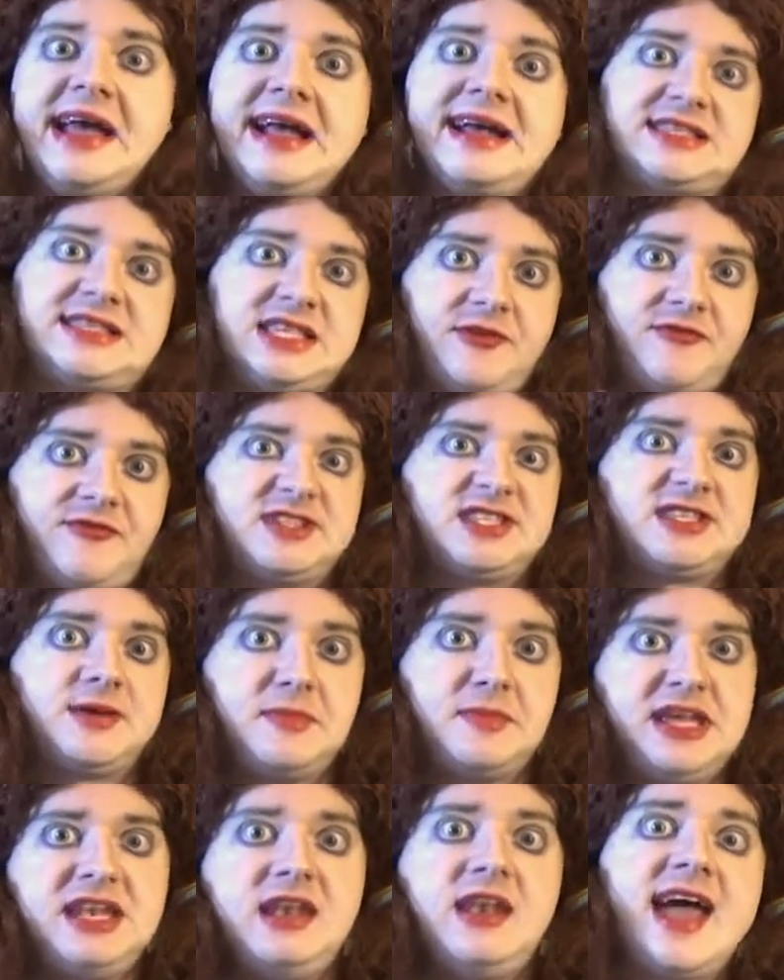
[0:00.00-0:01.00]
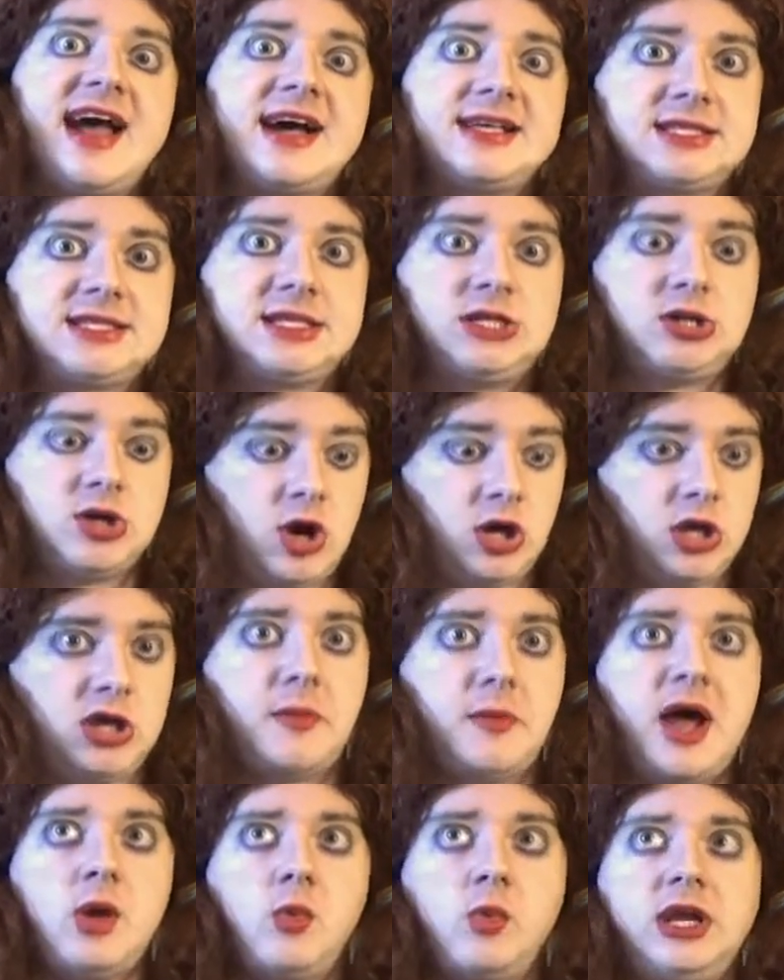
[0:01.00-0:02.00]
Because if it's a mean, nasty dog, you
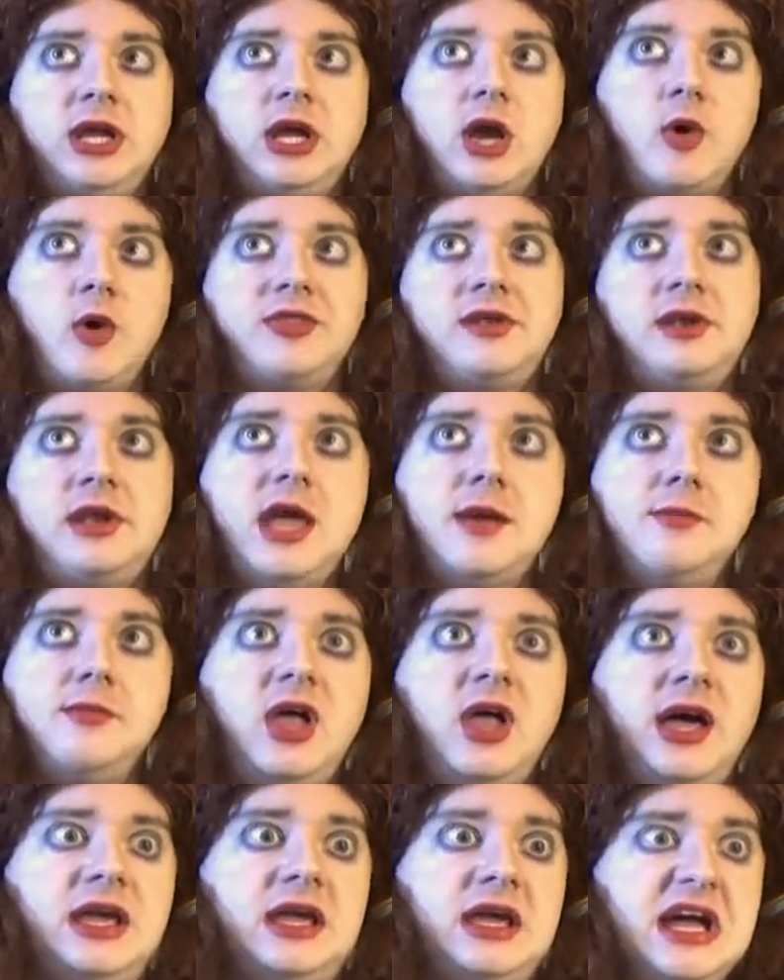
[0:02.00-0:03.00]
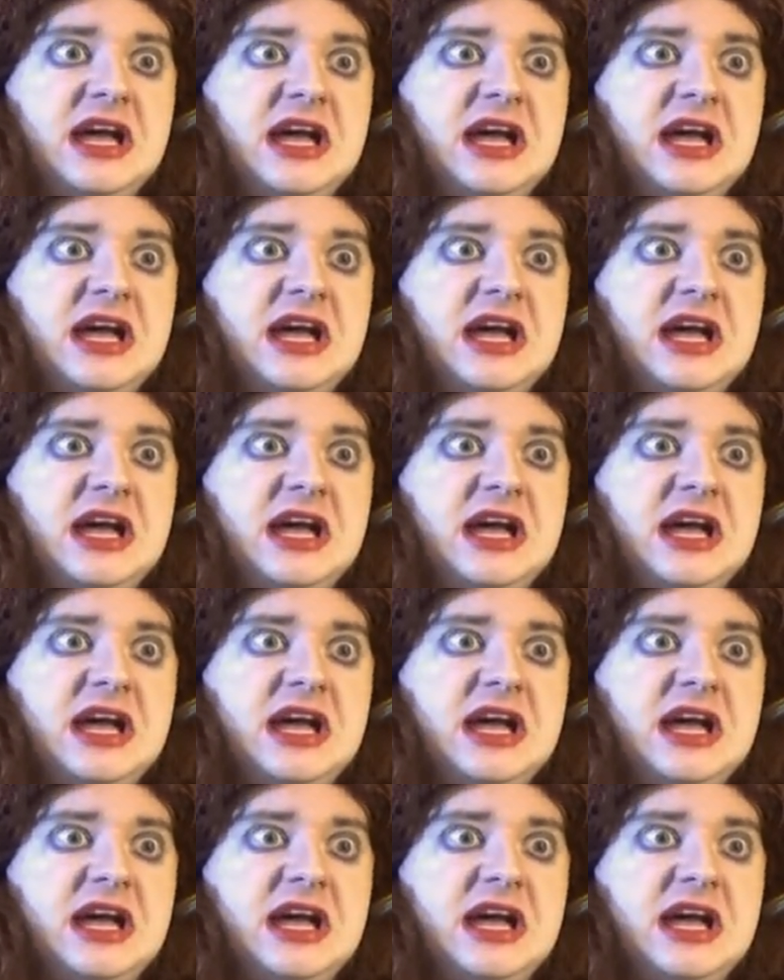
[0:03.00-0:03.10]
might want to go with a name like